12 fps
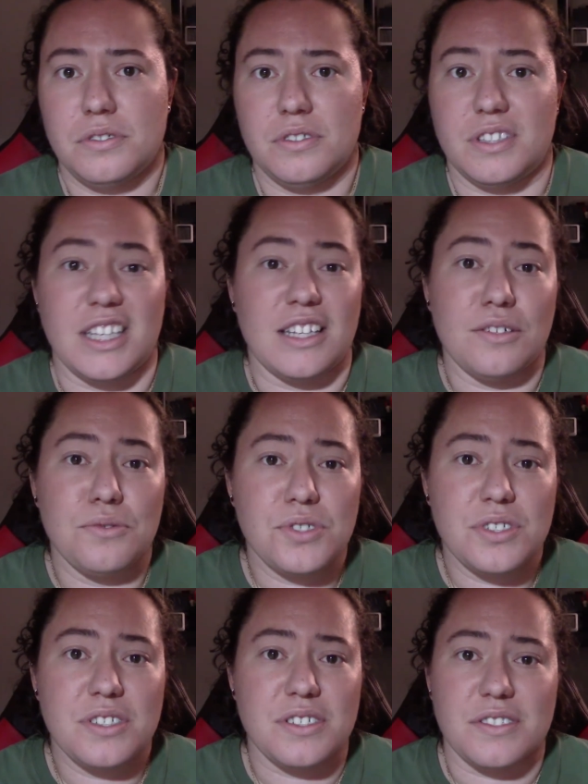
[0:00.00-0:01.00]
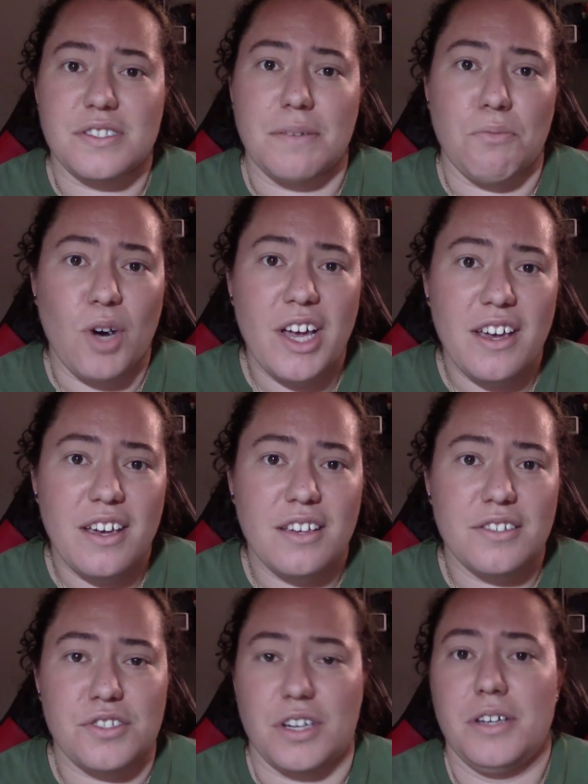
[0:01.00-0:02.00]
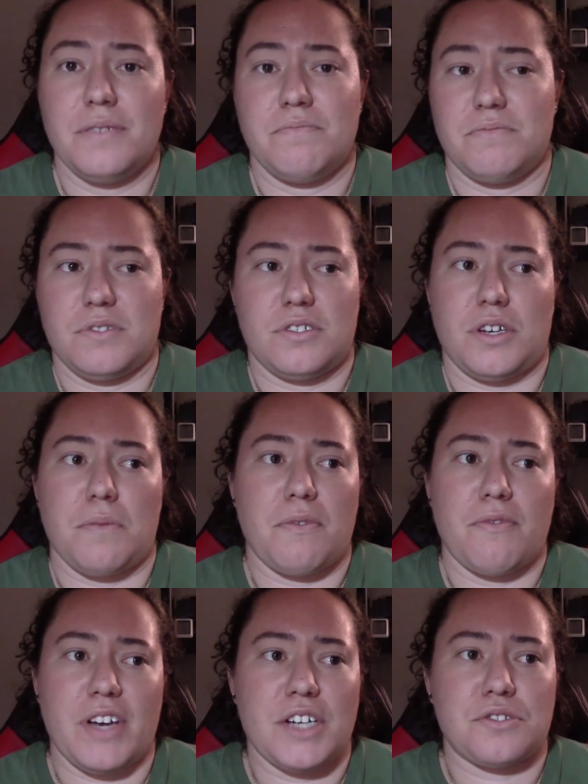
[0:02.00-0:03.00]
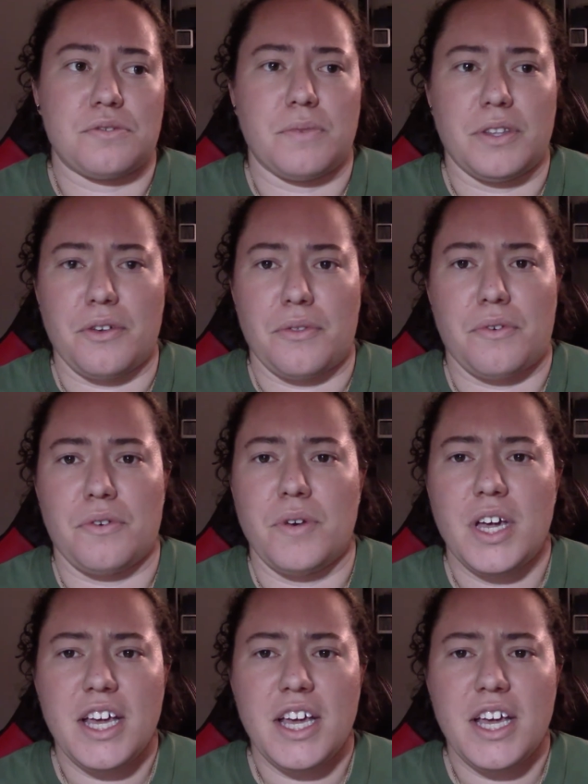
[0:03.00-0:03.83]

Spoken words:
they lose it in some way, shape or fashion, whether through